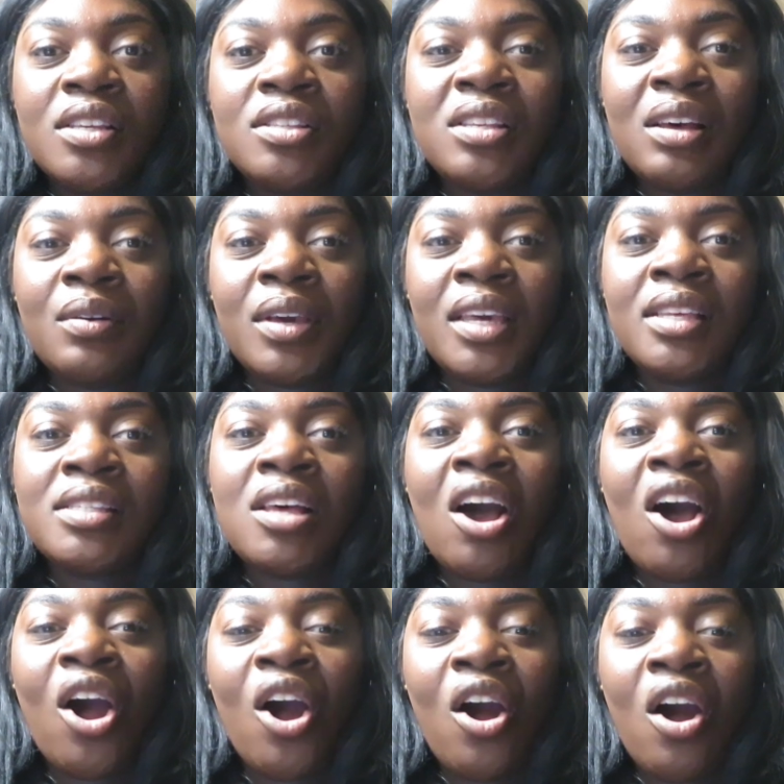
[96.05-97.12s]
So it's
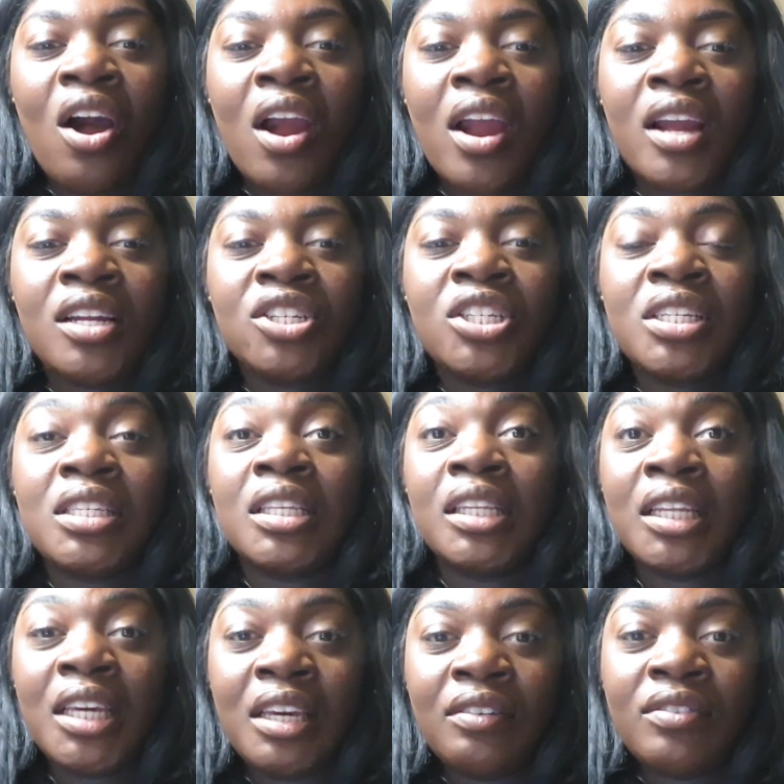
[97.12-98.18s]
hard just
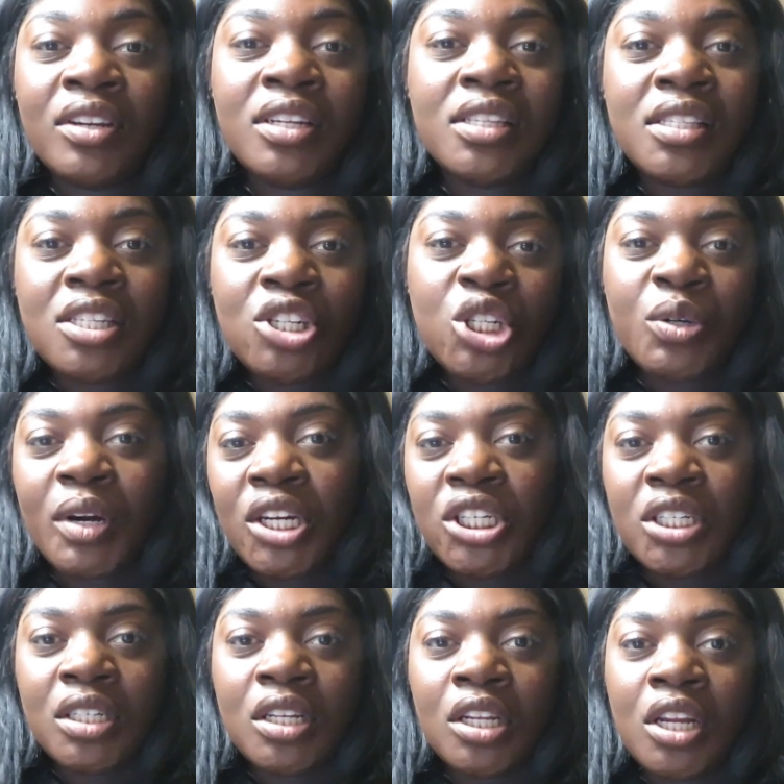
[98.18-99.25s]
leaving a
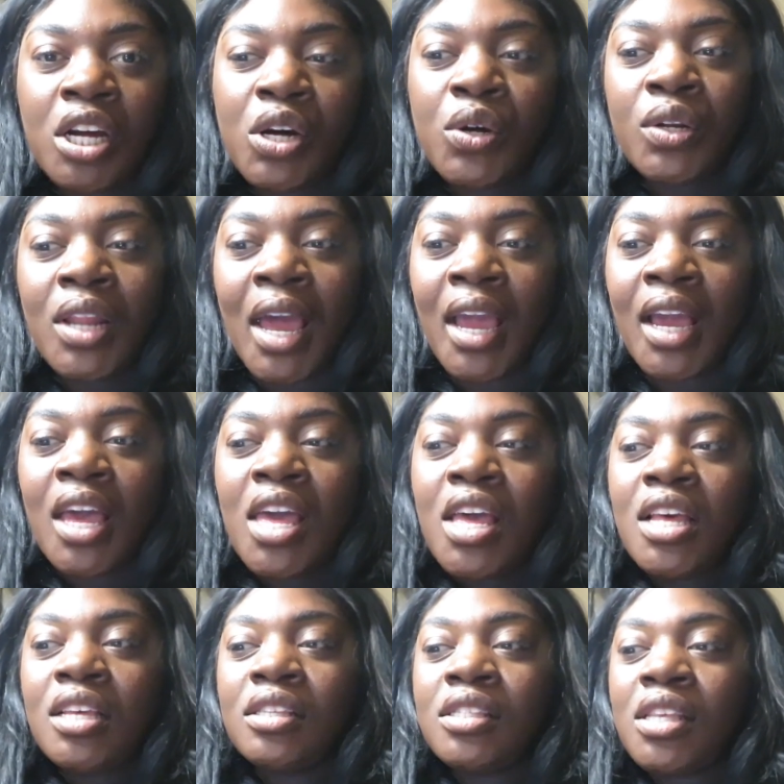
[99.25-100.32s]
situation alone. Like,
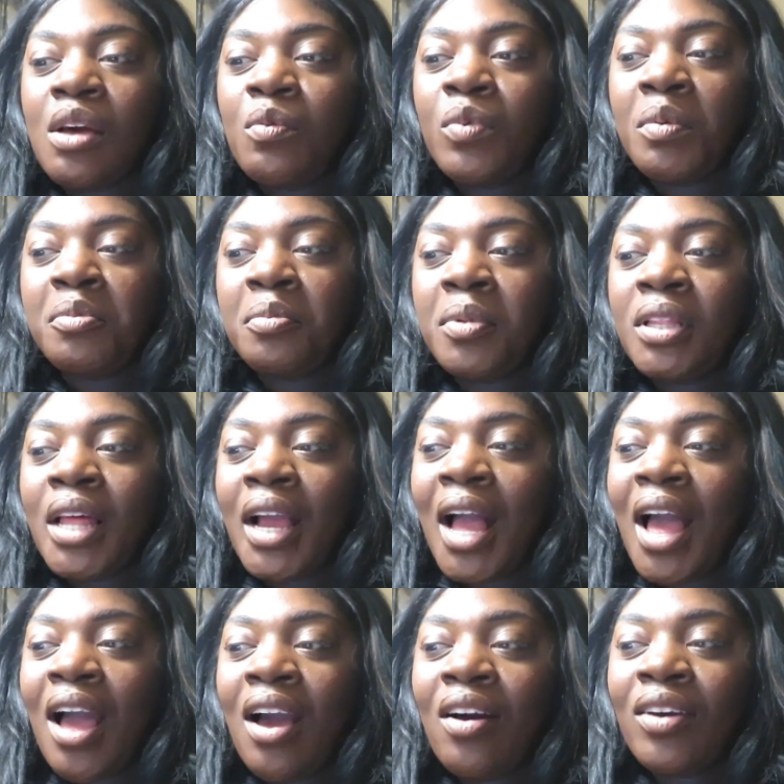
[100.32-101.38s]
some women be like,
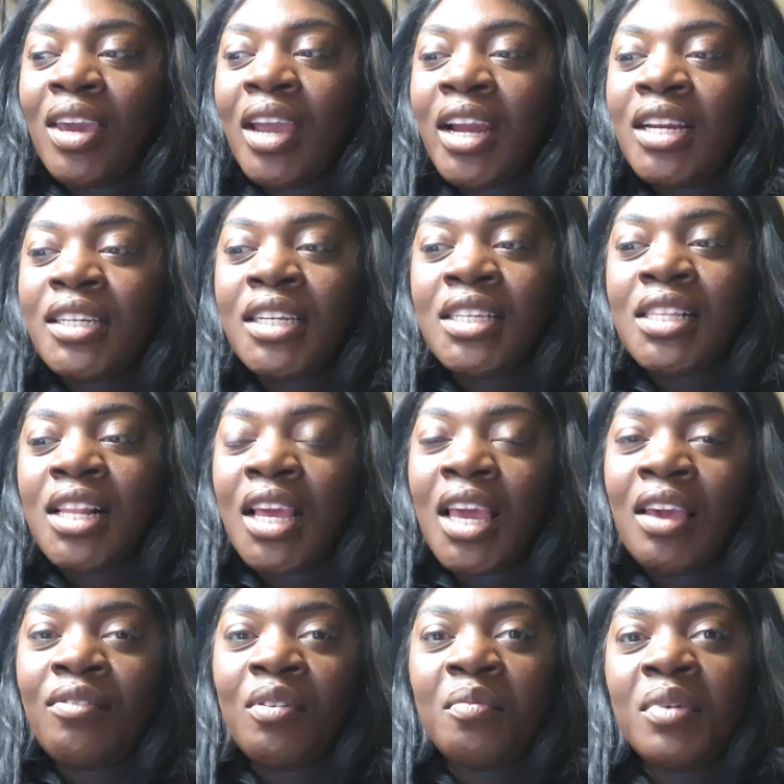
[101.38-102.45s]
I don't care, just
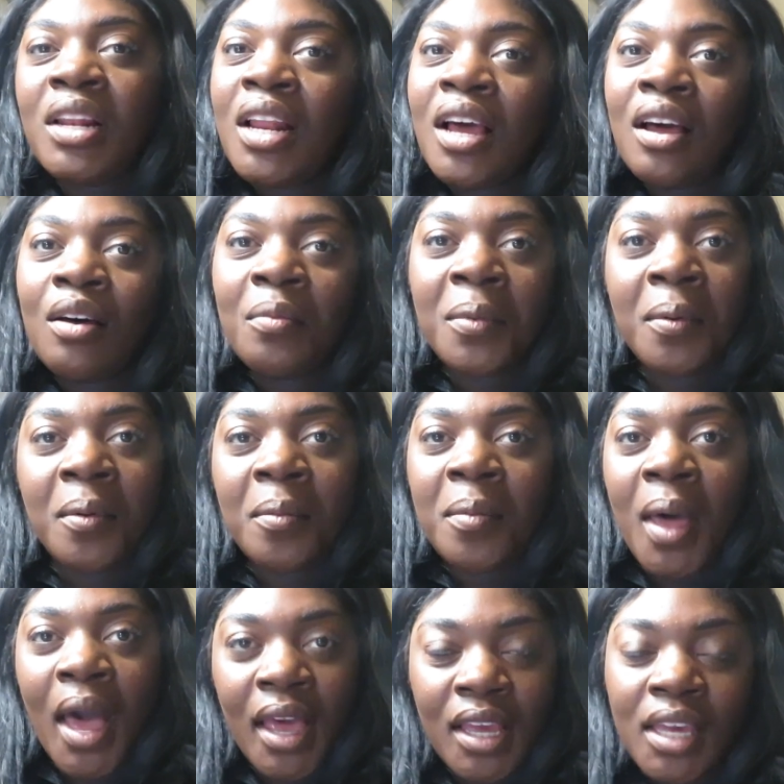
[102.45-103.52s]
leave him alone, blah blah
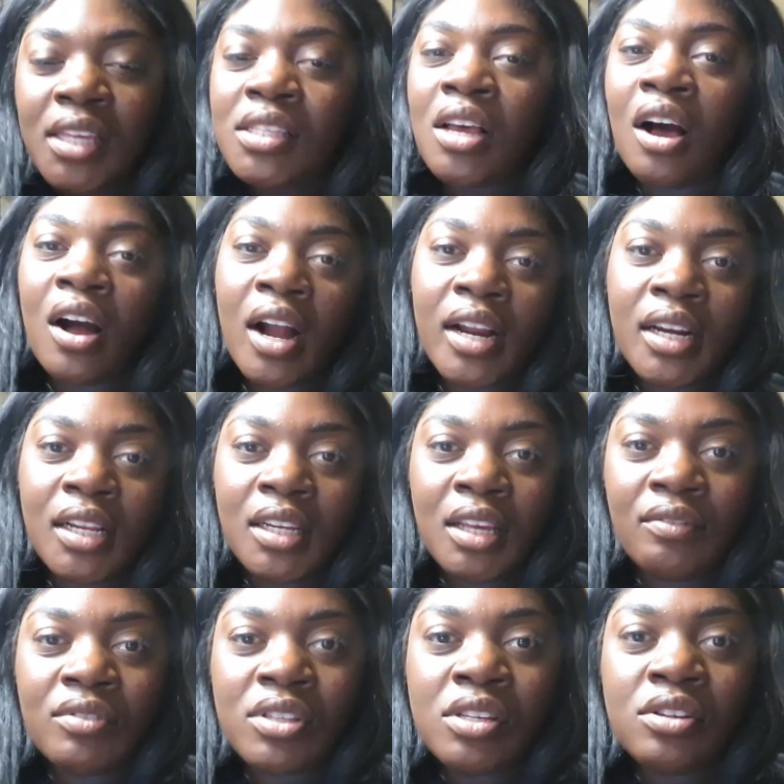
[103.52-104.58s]
blah. It's hard to
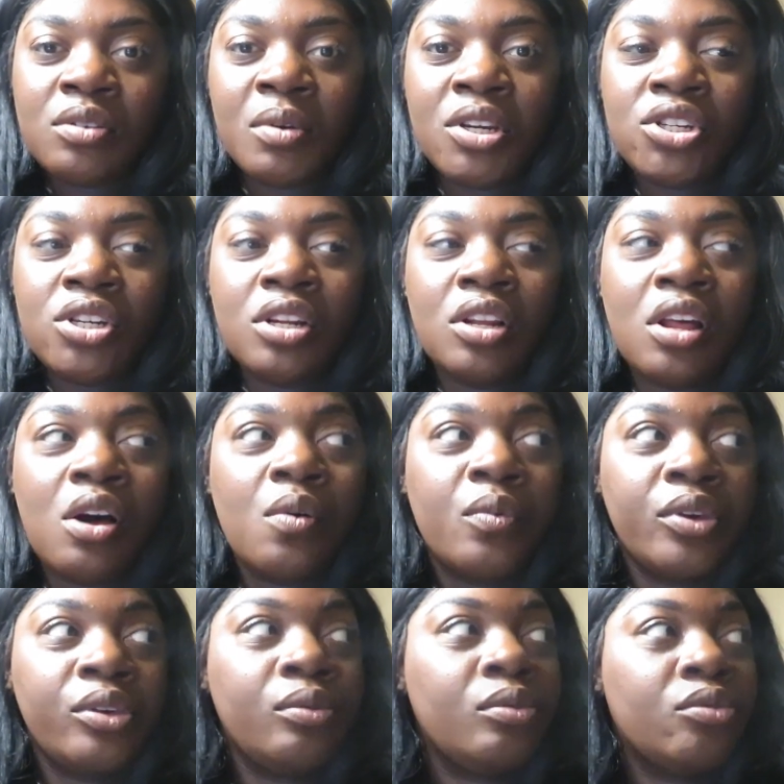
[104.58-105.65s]
leave a situation
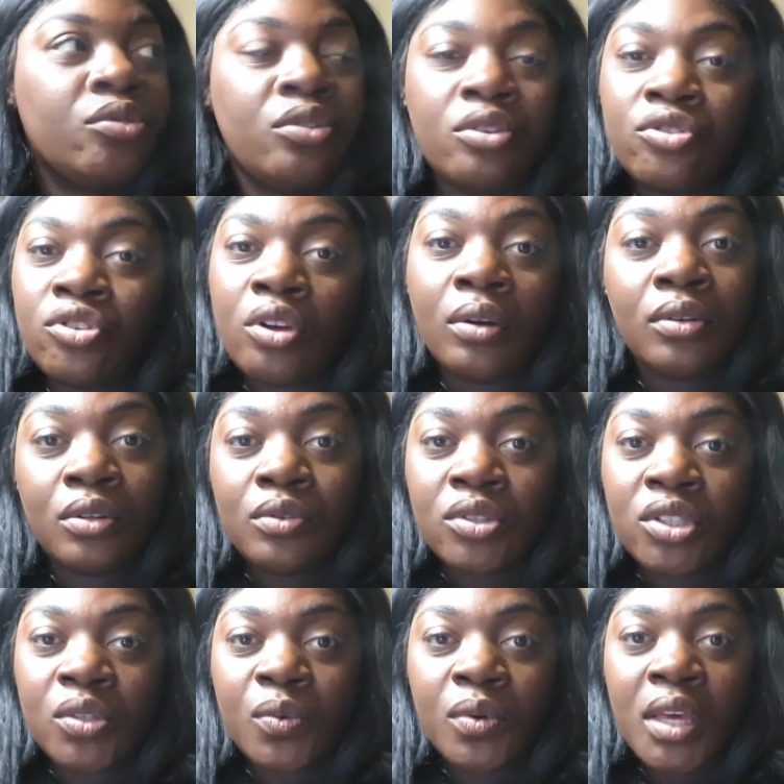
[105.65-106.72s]
alone when you're so
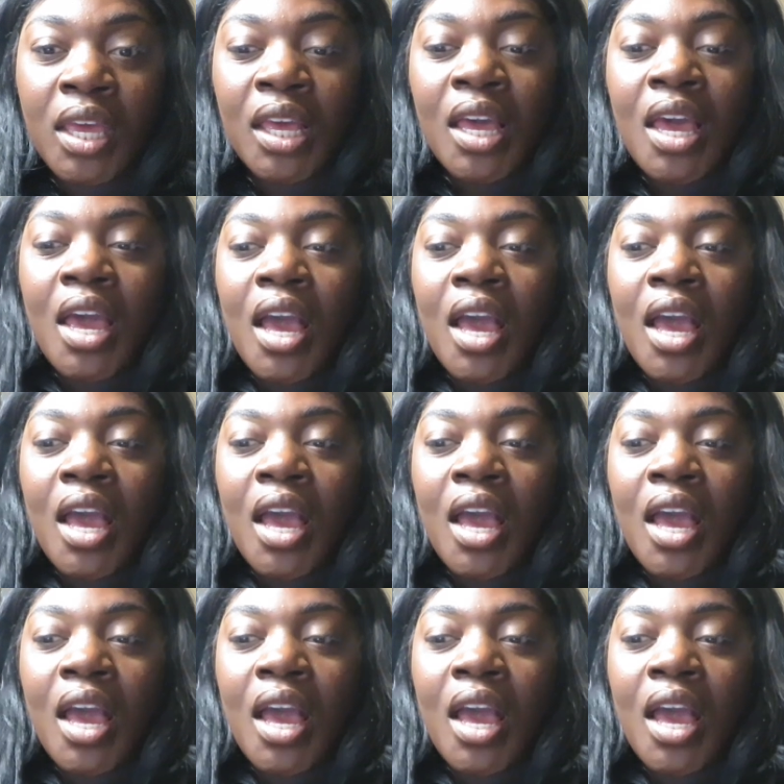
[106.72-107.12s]
used to it.